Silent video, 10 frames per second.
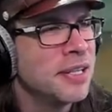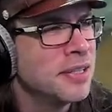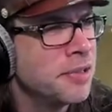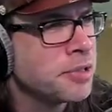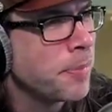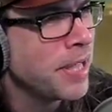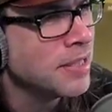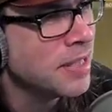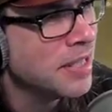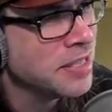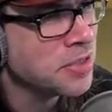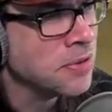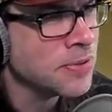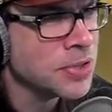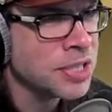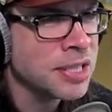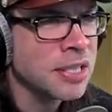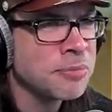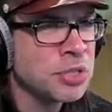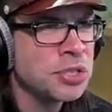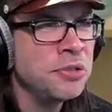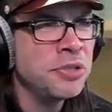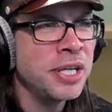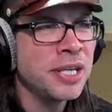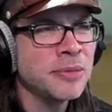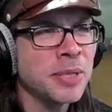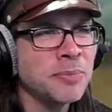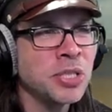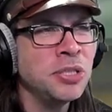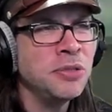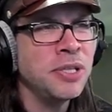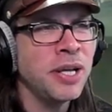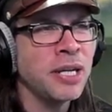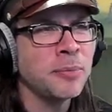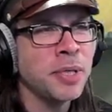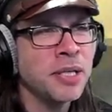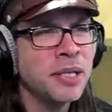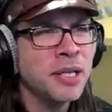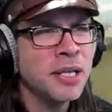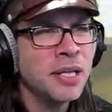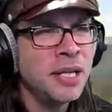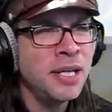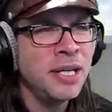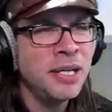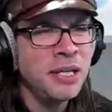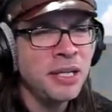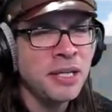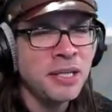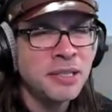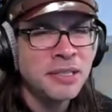There's bad guys over there. I'm shooting at them. I'm shooting at them. Hey.